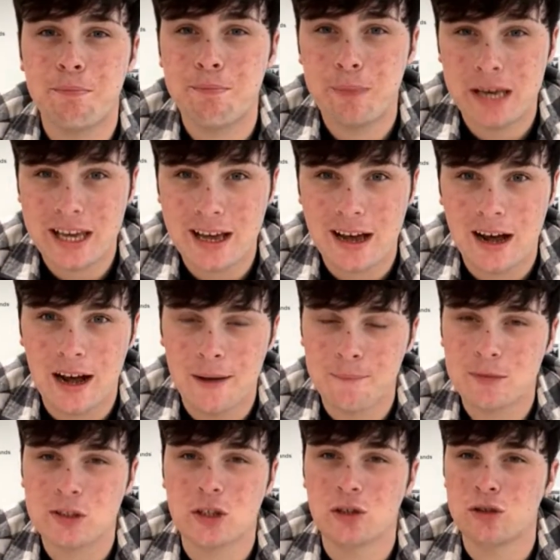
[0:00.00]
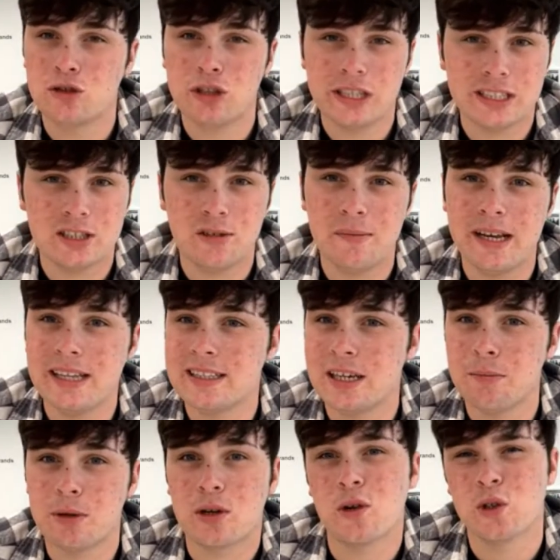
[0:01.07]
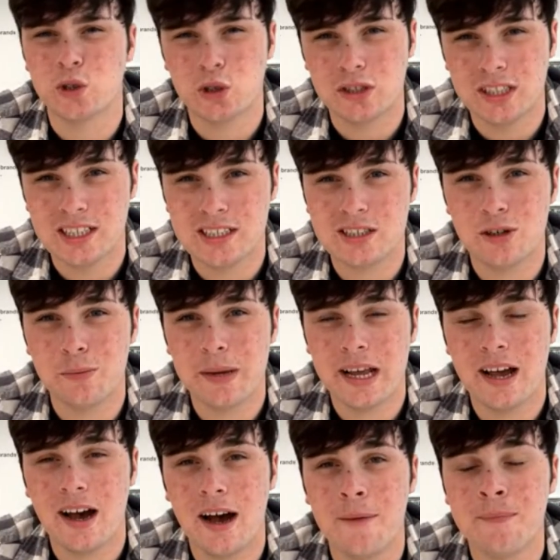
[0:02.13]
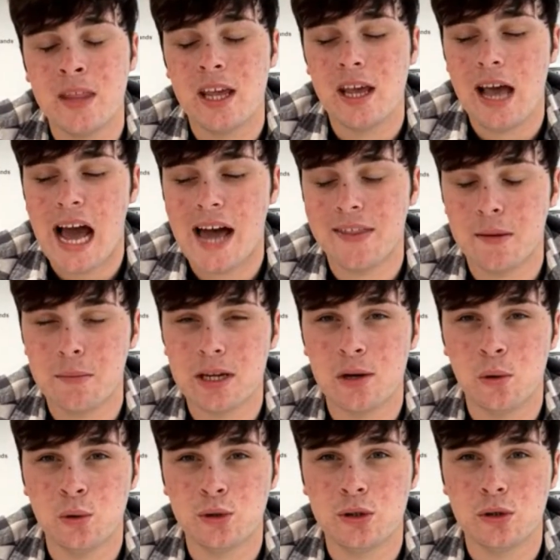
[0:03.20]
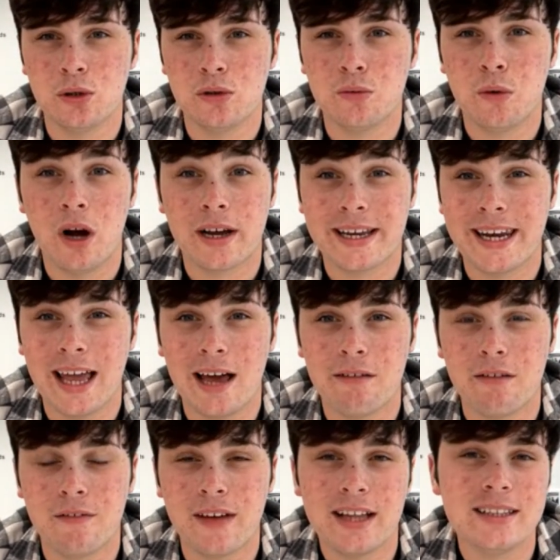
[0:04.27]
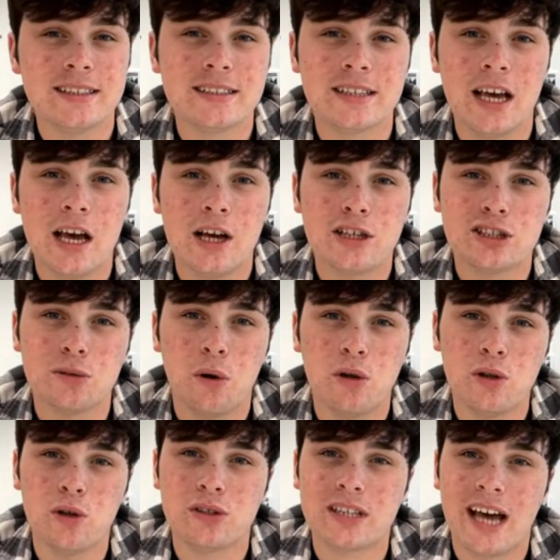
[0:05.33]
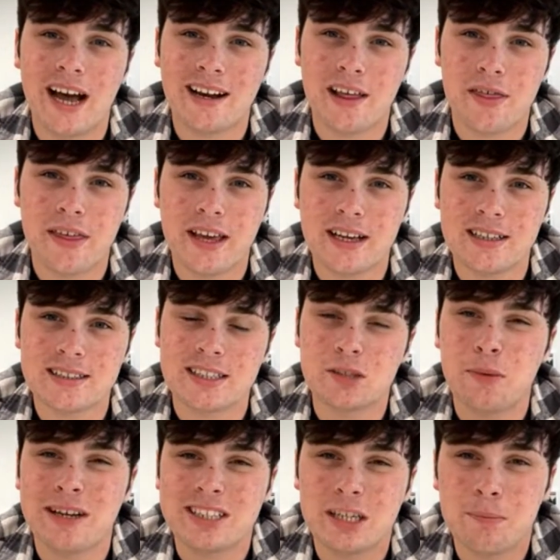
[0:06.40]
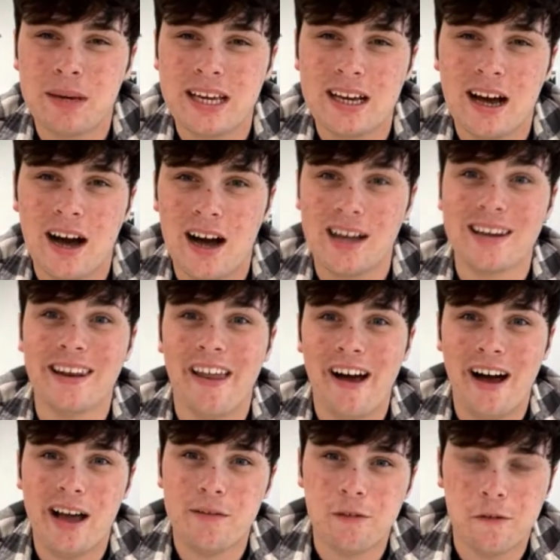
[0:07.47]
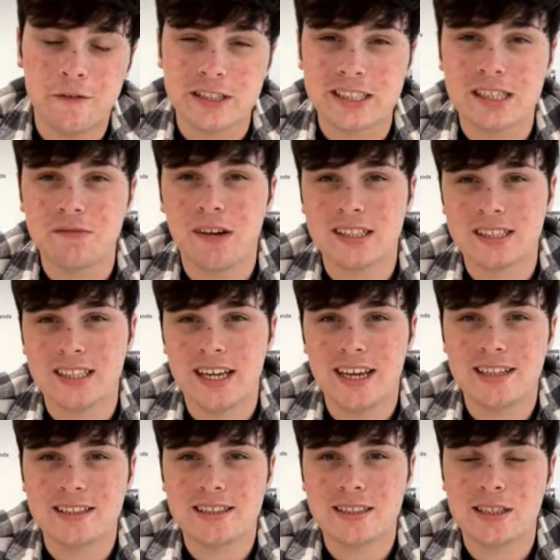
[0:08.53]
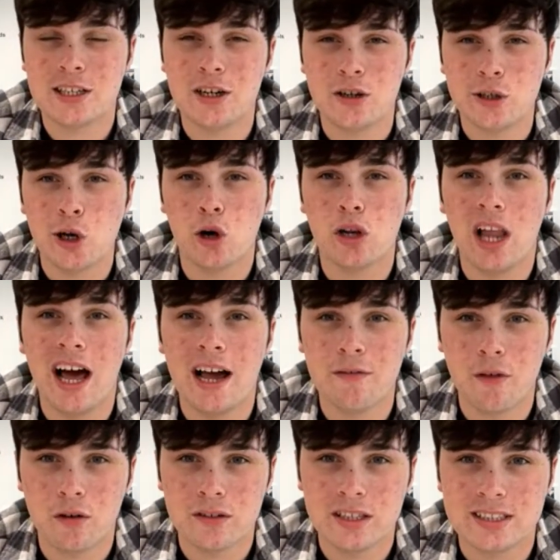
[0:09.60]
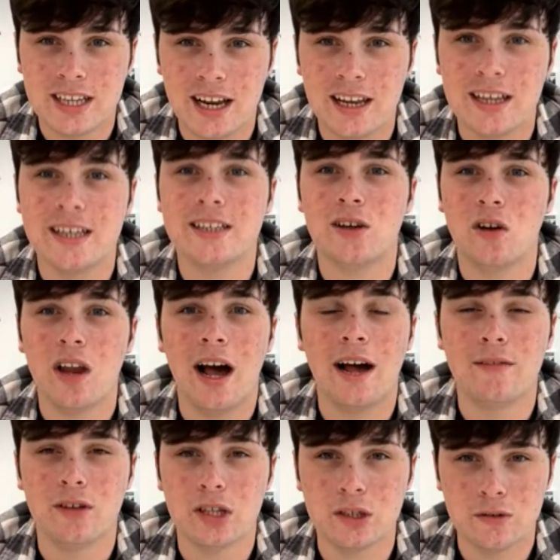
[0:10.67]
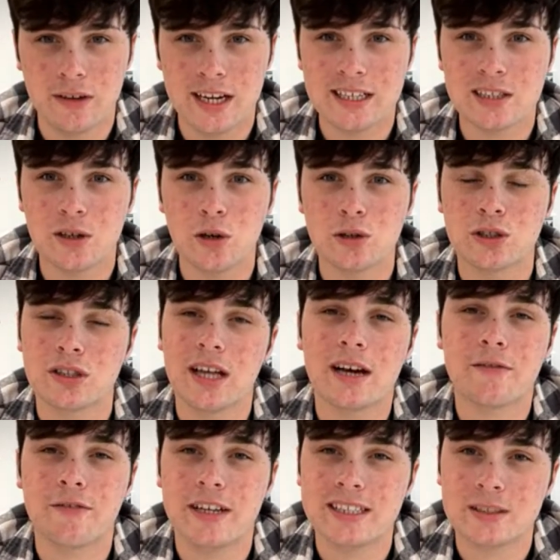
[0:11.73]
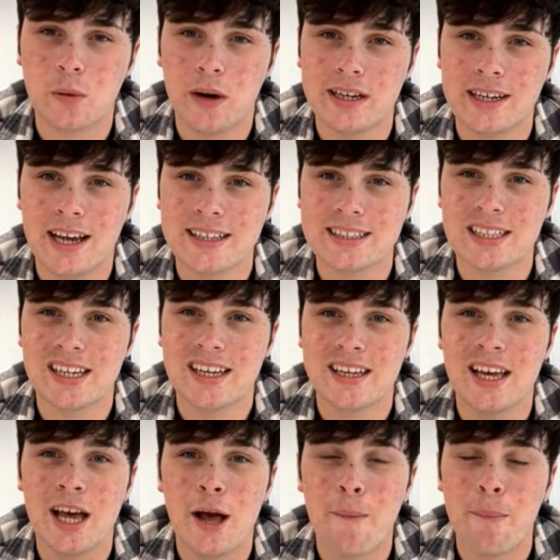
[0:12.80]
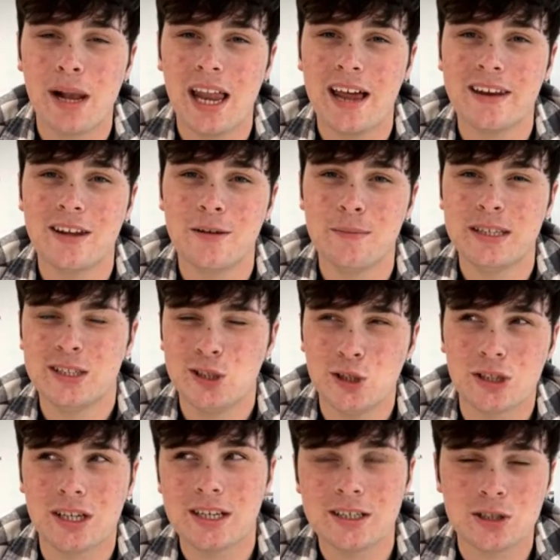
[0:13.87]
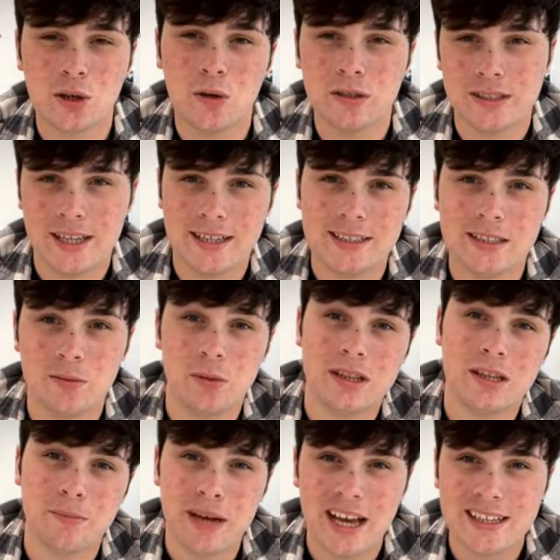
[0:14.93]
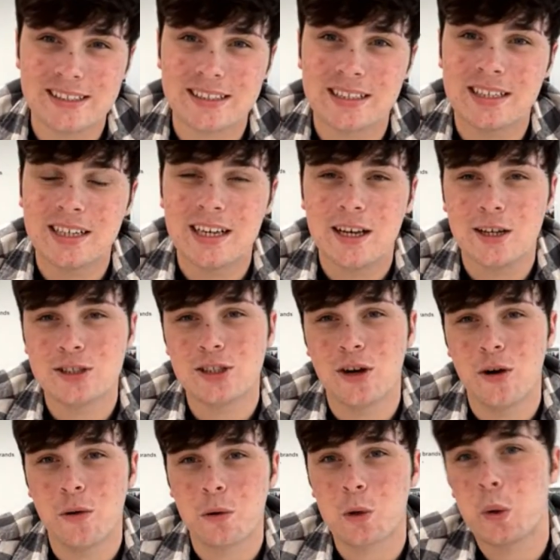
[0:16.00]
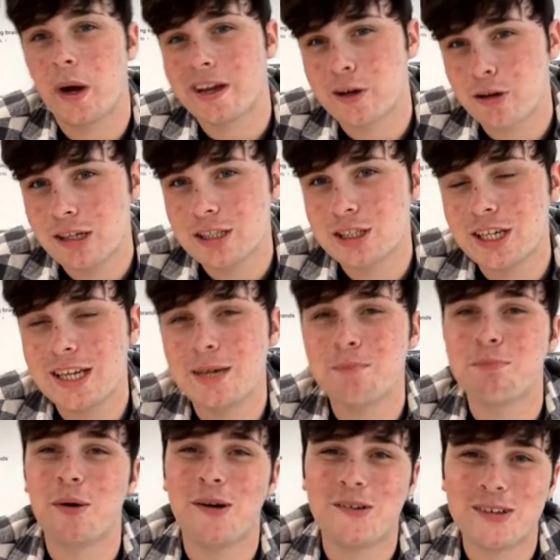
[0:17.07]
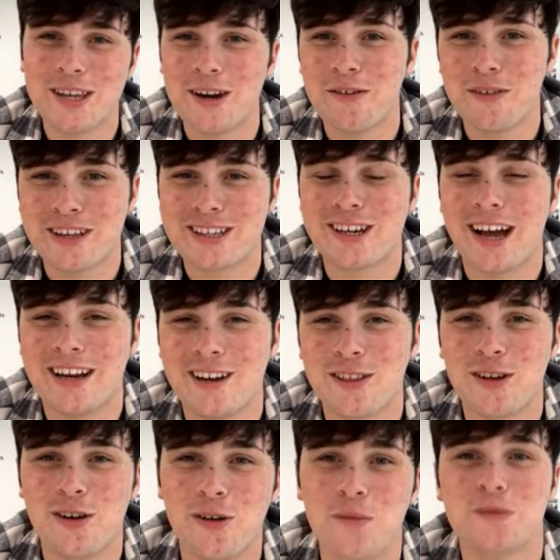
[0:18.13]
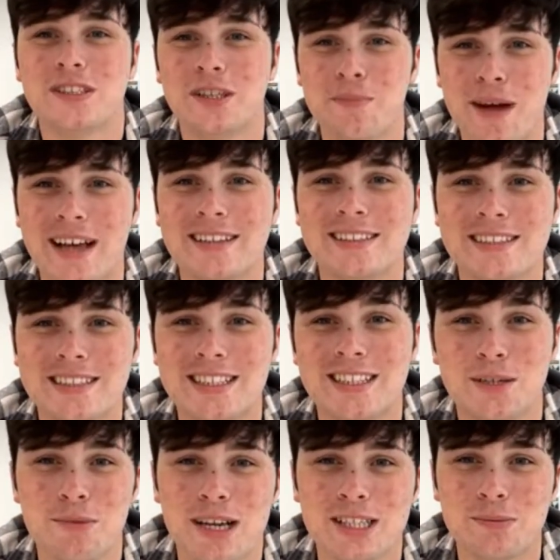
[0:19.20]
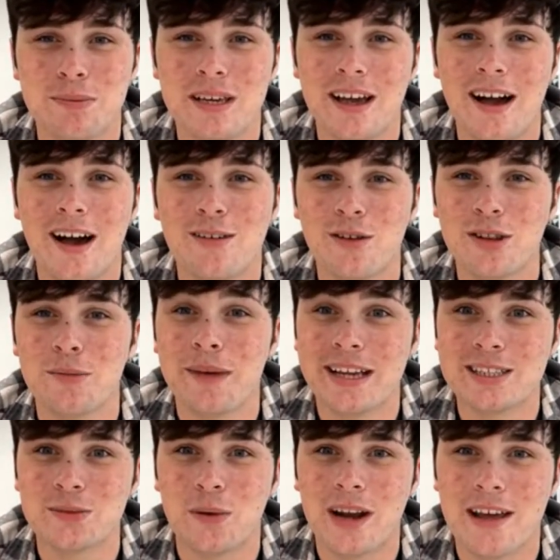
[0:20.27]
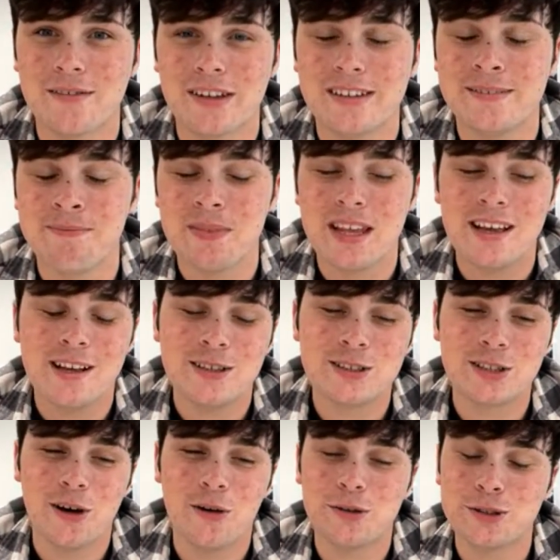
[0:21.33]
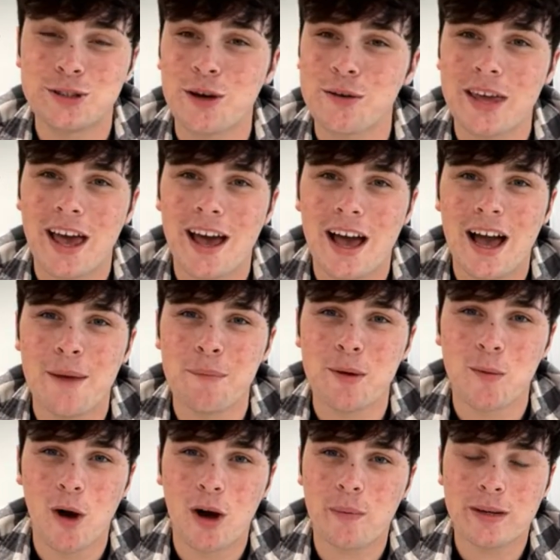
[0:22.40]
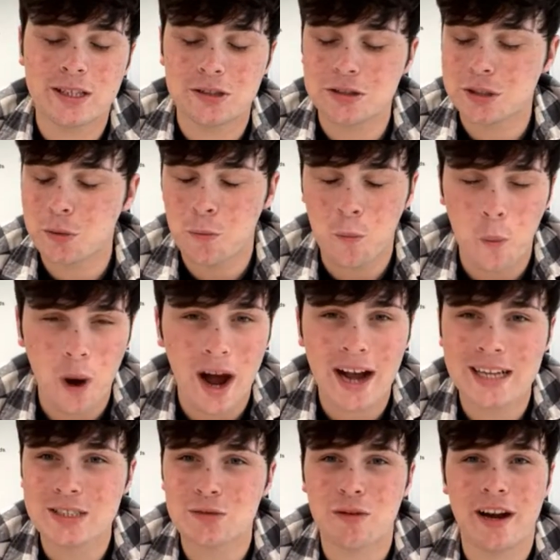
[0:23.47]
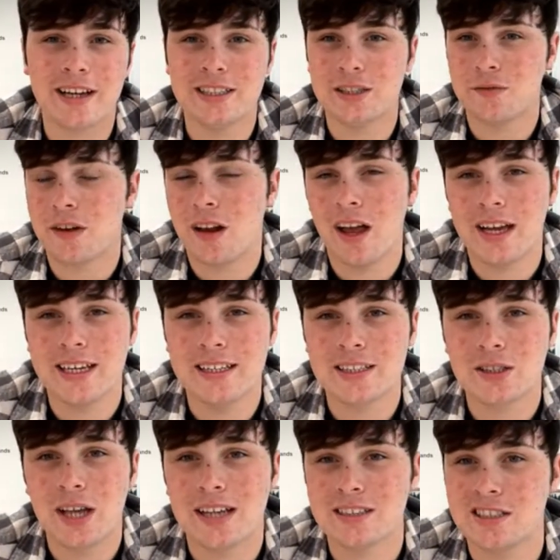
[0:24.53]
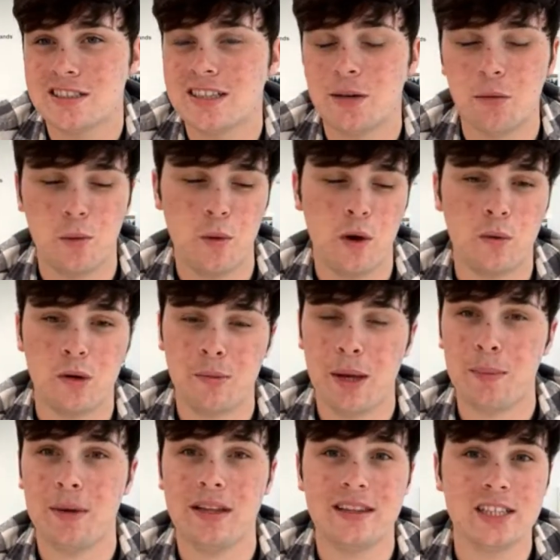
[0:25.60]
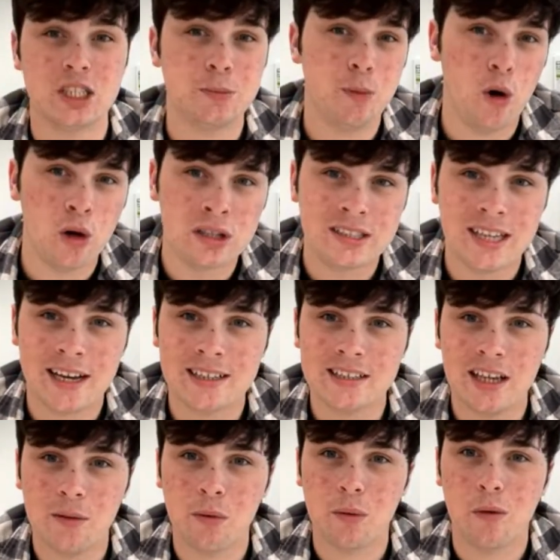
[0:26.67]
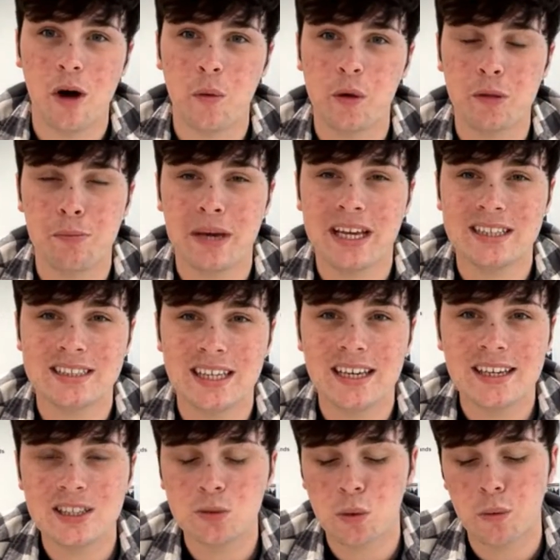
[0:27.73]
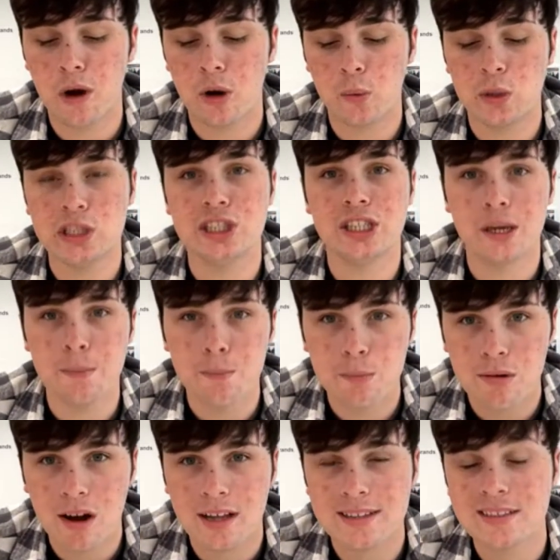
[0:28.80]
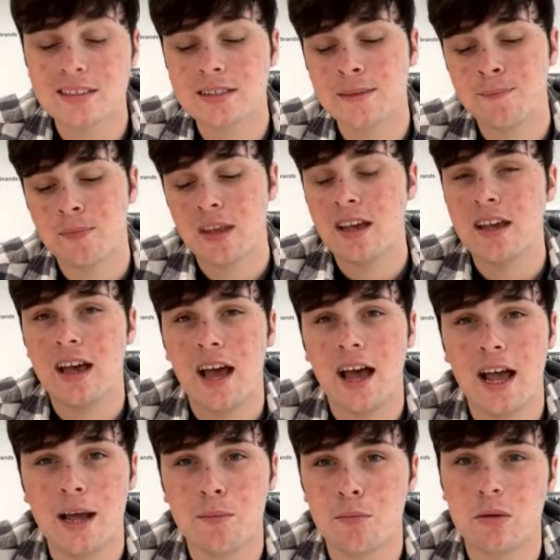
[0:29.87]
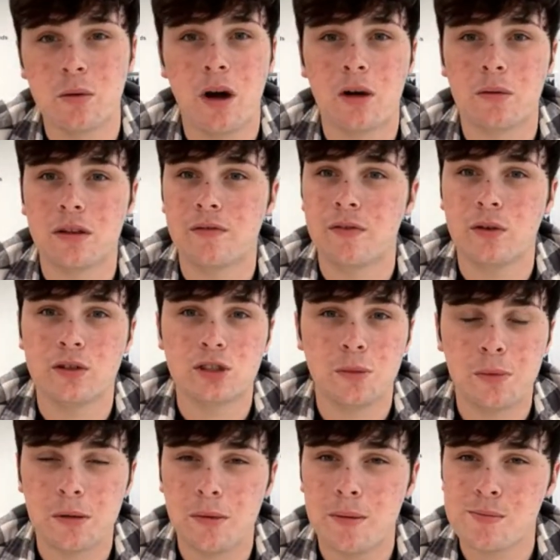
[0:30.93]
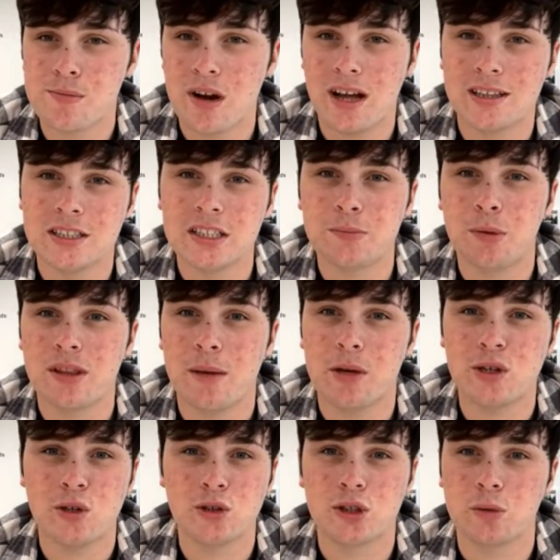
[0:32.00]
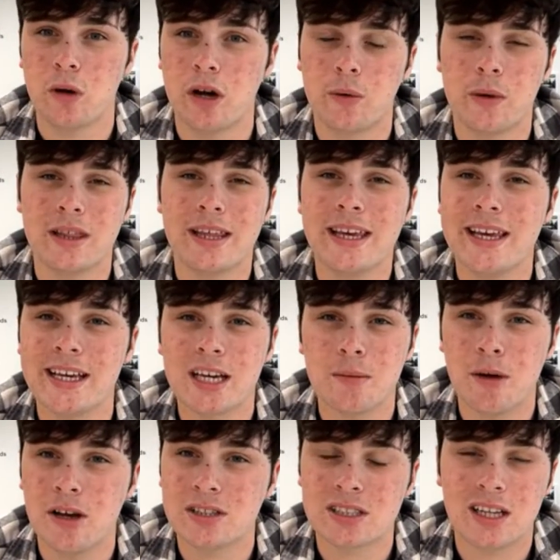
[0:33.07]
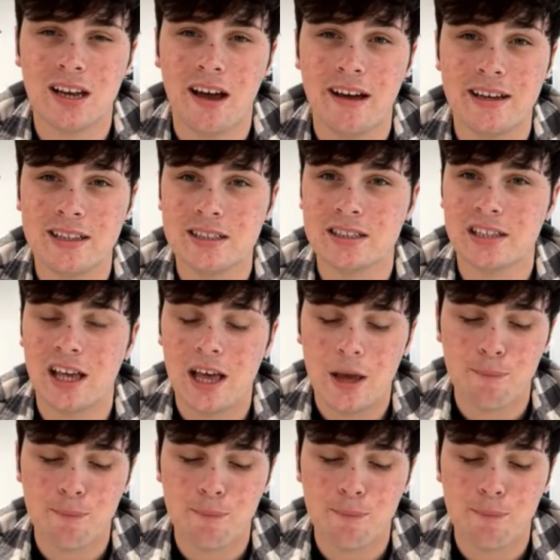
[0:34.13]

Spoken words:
PR, so traditional media, but also digital PR. And then we also work in live events. So all those kind of things, especially PR, live obviously resonates. You're live on the telly, you're live on the radio, so that fits quite nicely. Platinum is usually associated with the best, so quite cringy, but we kind of thought, oh, the best PR or the best whatever. So yeah, and we work with such a wide range of clients. As I say, we work with people in the sports sector, we work with PTs, we work with gym brands, and we work with food supplement brands, but then we also work with e-commerce clients.